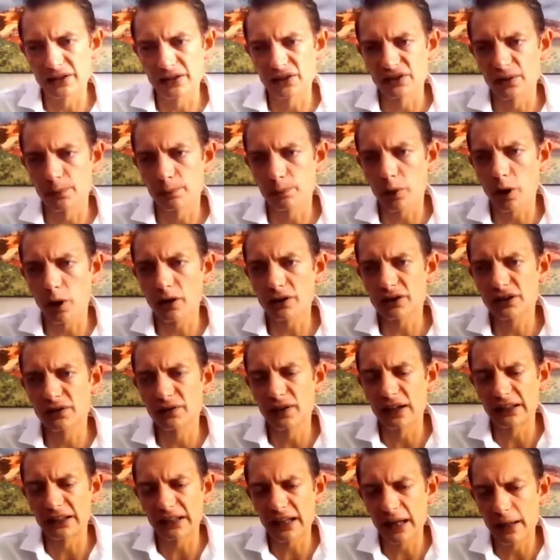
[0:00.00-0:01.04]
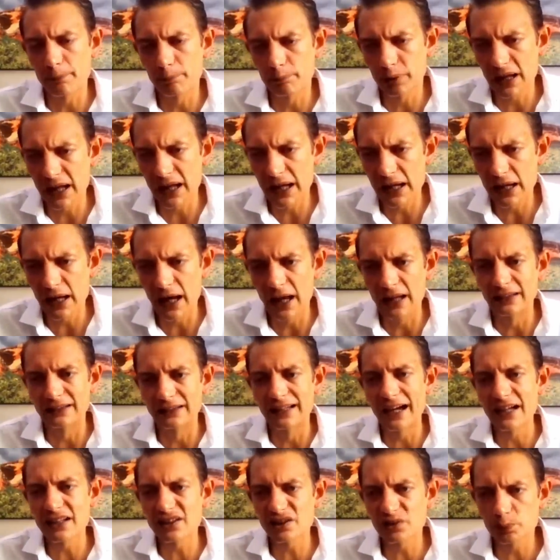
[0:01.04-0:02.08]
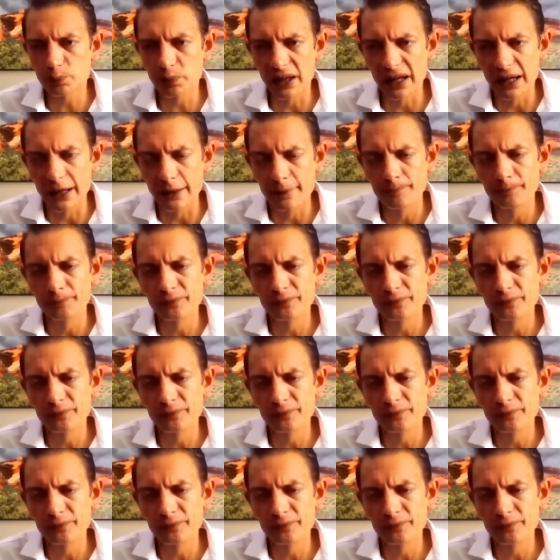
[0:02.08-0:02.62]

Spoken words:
is a party that can play and does play